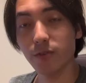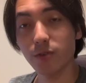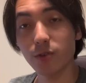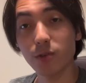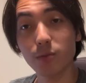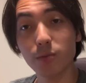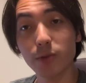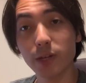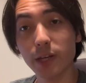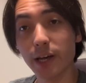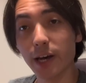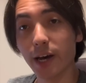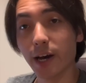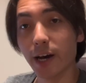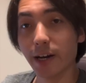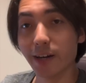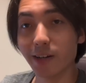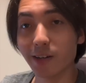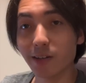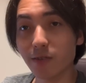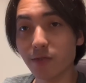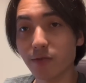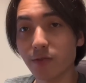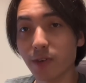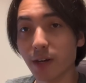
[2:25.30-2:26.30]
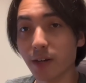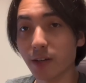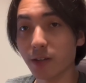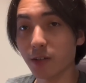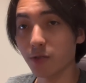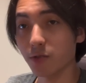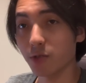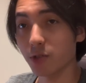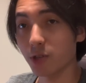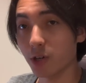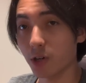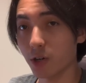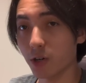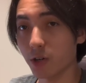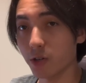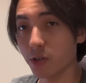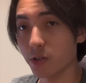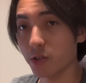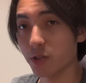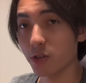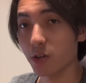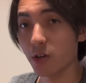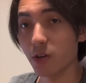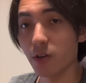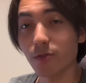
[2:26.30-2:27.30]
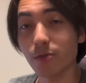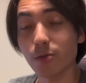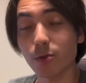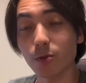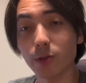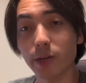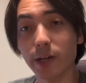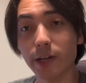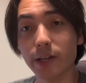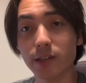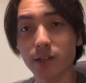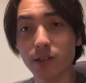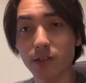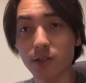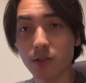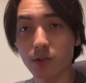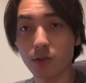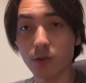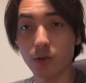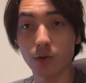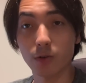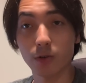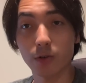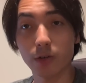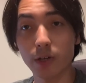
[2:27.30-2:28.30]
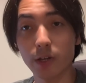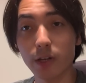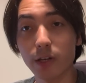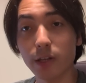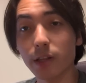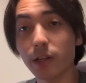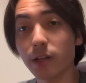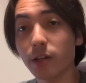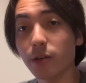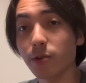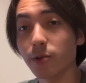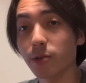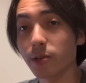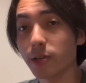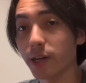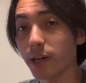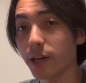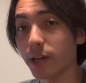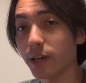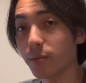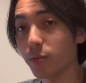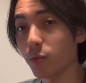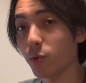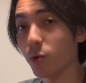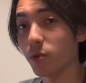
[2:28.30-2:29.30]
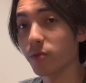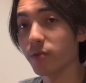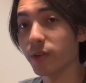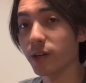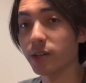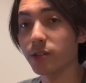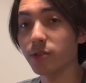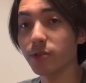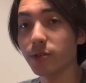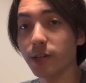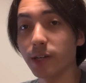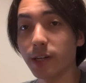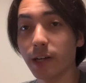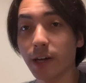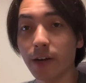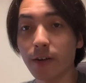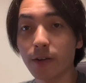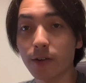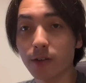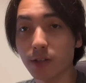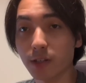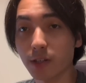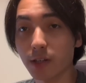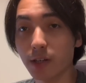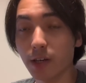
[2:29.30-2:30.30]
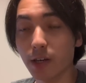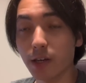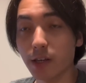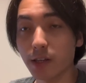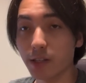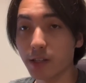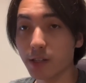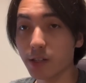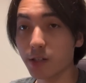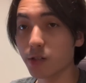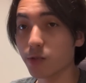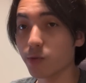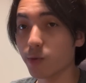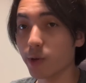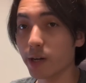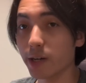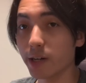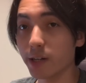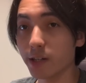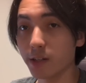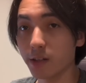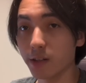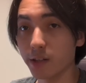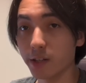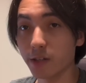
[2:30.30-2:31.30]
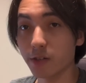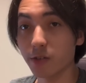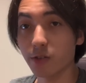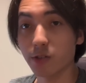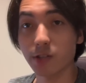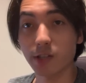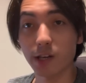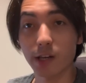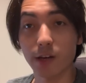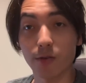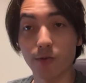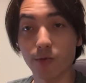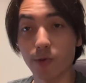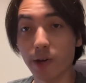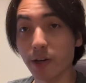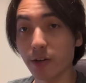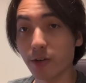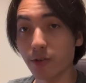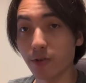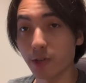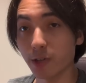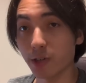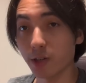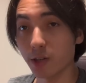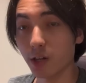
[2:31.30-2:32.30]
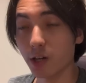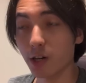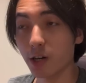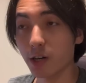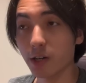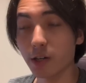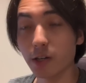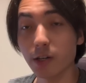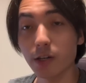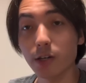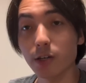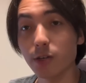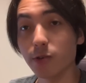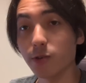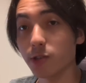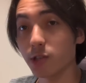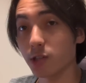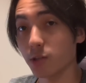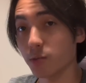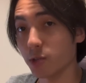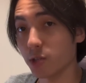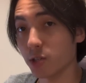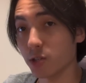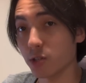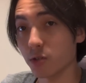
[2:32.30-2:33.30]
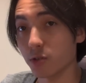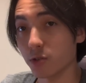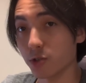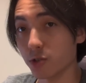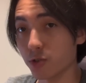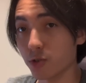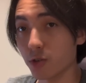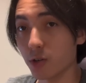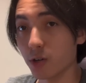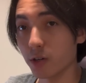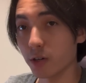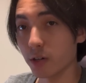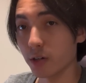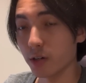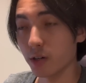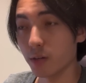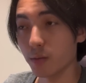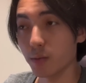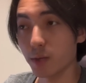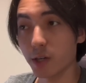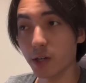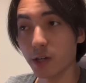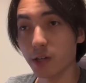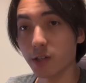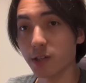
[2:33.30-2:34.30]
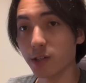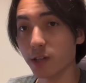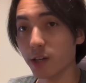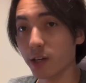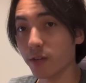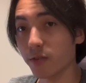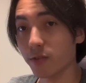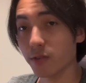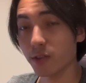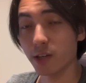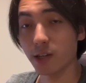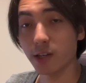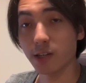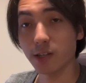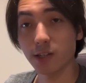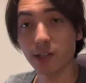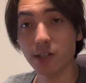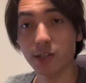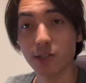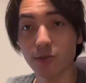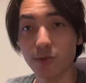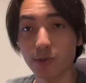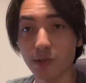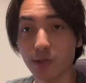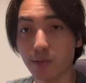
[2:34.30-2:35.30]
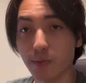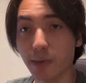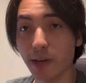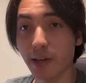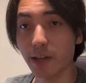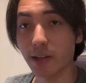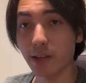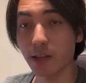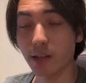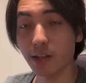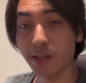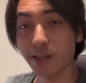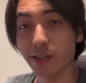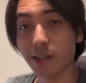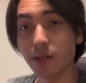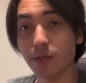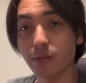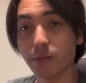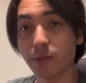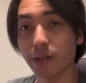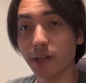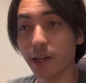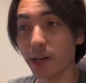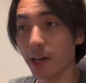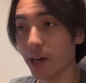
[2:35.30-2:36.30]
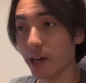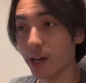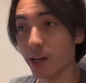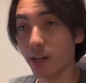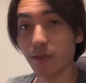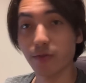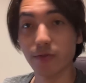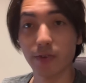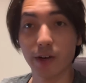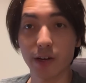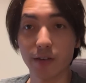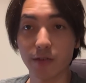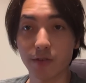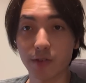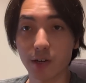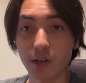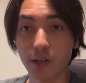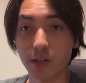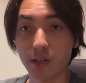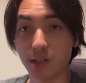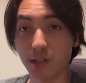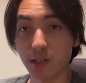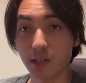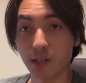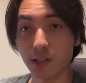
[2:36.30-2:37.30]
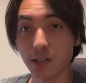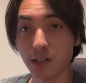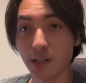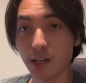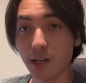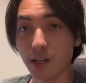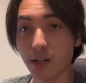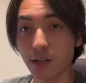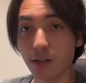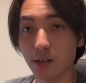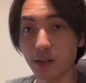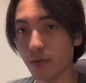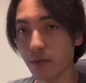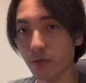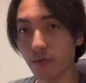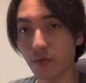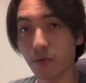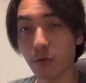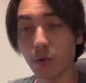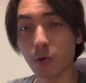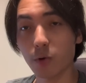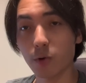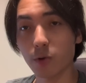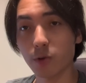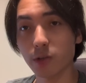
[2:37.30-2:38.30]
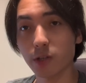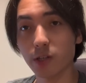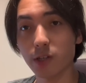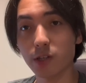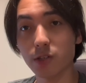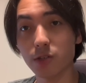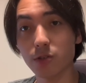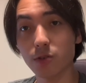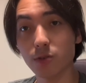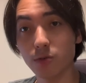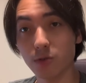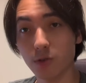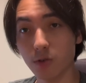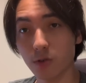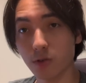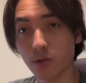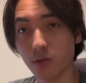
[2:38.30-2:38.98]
you can play higher value cards for less dong, then you are getting more value inherently. This is why leaders like Red Green Law used to be so strong, because if the condition was met, then he could play any 5 cost in his hand for only 2 dong.